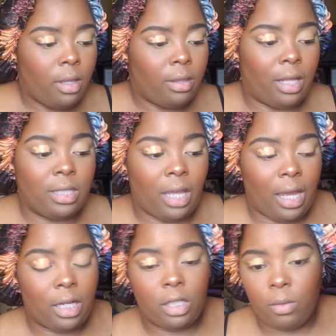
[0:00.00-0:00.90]
That's
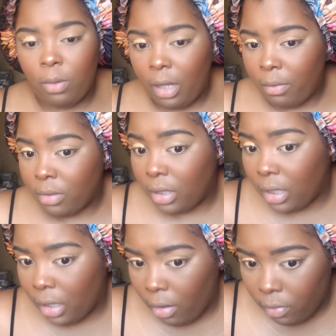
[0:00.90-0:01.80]
actually what I was
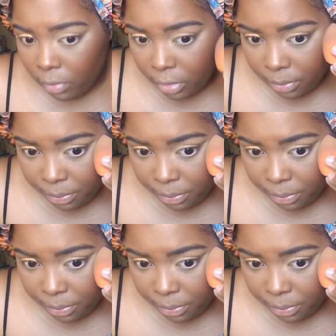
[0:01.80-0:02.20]
getting over.